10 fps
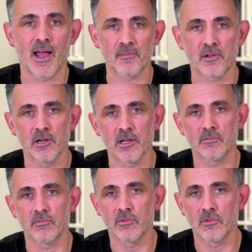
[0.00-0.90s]

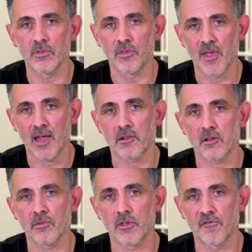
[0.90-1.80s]
absolutely, that's
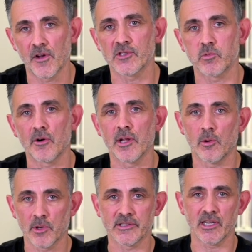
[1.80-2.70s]
the first worry.
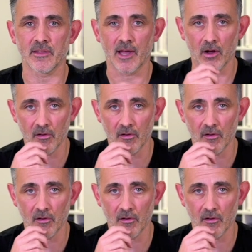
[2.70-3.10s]
I want to tick that